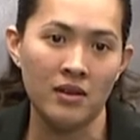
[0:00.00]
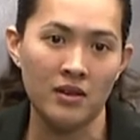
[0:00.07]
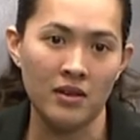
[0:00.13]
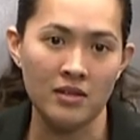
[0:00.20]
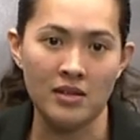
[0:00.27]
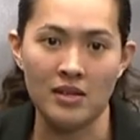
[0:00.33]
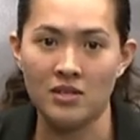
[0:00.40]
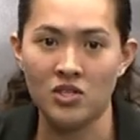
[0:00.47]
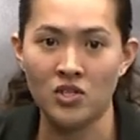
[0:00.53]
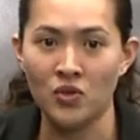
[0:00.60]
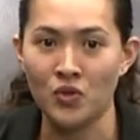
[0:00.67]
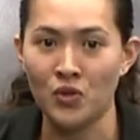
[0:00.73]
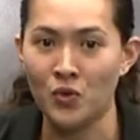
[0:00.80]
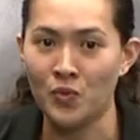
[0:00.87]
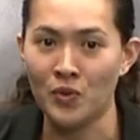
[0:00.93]
because as
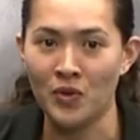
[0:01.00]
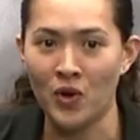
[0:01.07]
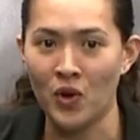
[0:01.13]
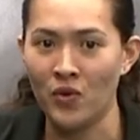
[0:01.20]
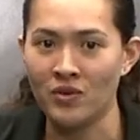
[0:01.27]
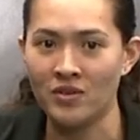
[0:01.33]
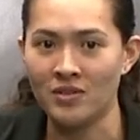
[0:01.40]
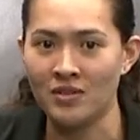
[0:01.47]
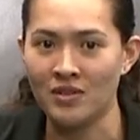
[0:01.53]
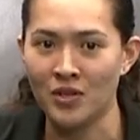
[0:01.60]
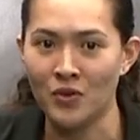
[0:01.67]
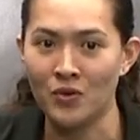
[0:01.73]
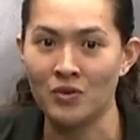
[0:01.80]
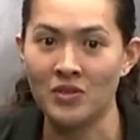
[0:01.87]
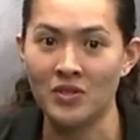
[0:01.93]
children we were always
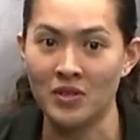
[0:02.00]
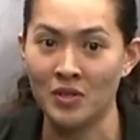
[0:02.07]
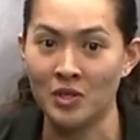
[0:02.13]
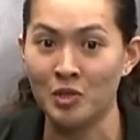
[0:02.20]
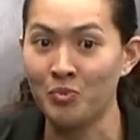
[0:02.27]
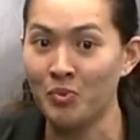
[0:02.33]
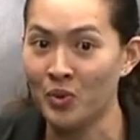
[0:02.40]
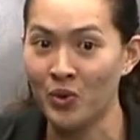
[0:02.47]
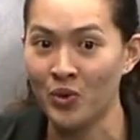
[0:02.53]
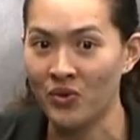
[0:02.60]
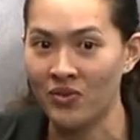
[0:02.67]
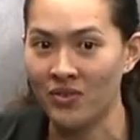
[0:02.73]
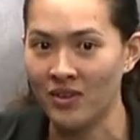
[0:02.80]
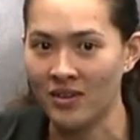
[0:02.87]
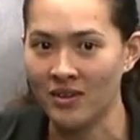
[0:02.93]
known to explore
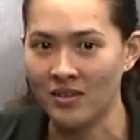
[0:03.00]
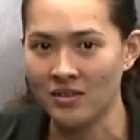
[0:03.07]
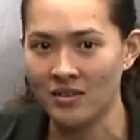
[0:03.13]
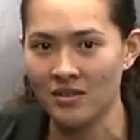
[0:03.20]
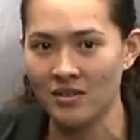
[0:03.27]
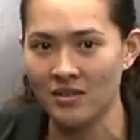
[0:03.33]
things